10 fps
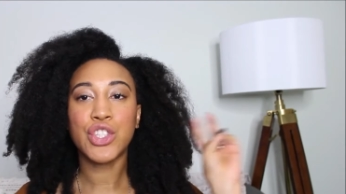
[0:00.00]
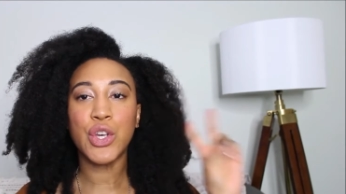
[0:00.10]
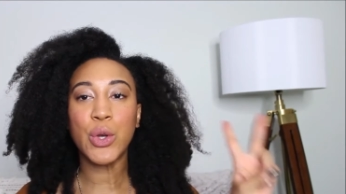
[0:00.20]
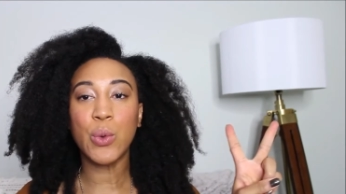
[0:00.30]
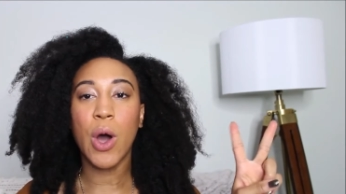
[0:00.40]

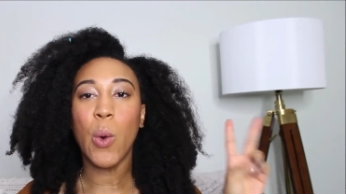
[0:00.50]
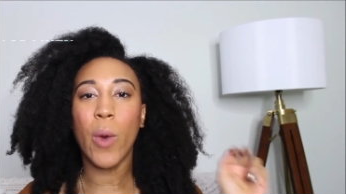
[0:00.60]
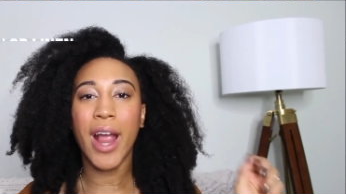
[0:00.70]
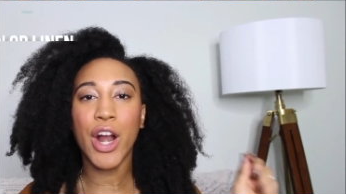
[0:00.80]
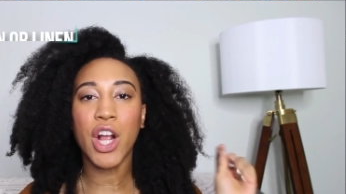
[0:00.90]
2,
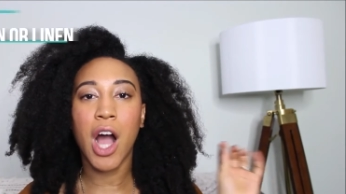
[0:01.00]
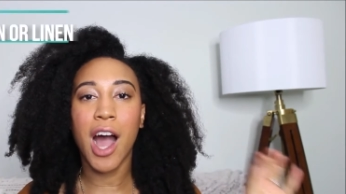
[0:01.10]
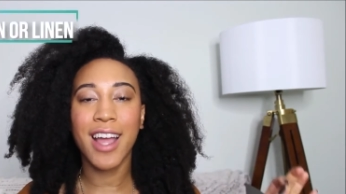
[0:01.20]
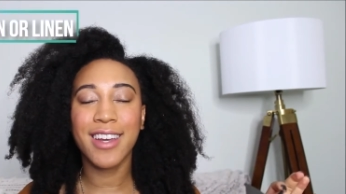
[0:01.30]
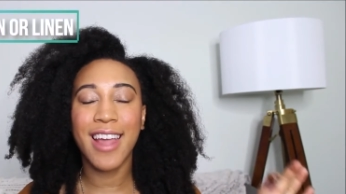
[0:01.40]
wear
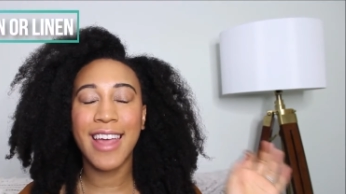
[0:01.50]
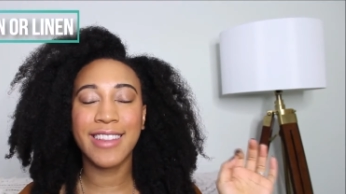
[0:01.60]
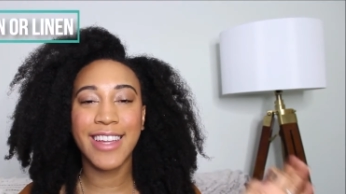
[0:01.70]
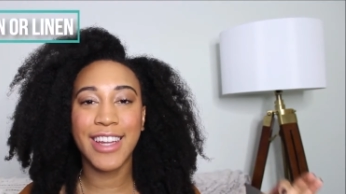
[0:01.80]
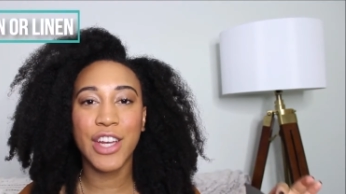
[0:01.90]
cotton and
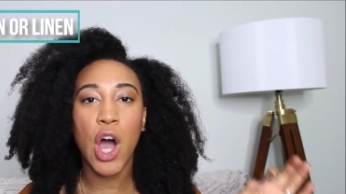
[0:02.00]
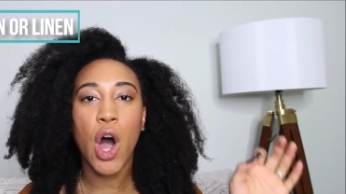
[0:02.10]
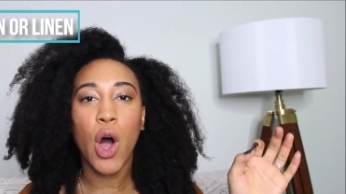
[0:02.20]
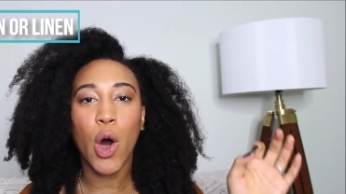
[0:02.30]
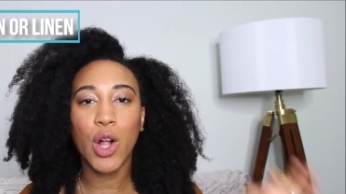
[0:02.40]
linen
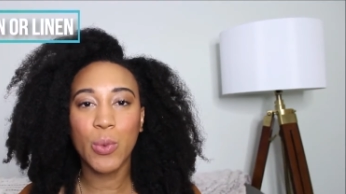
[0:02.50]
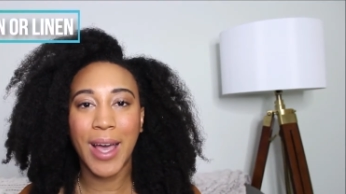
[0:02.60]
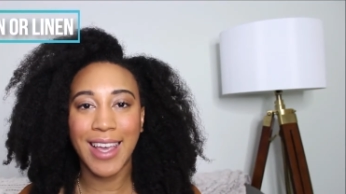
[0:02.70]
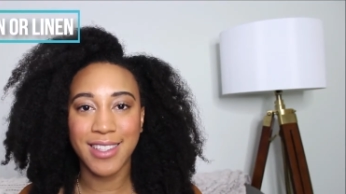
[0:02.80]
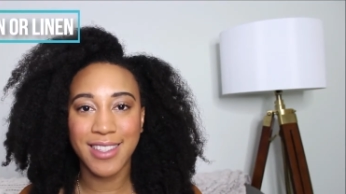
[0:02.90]

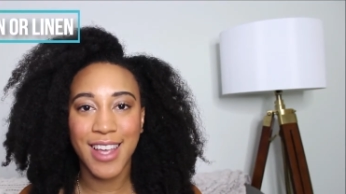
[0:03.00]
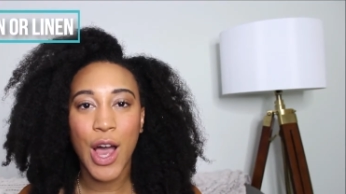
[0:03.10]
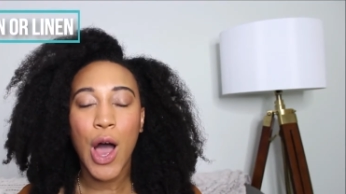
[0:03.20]
always.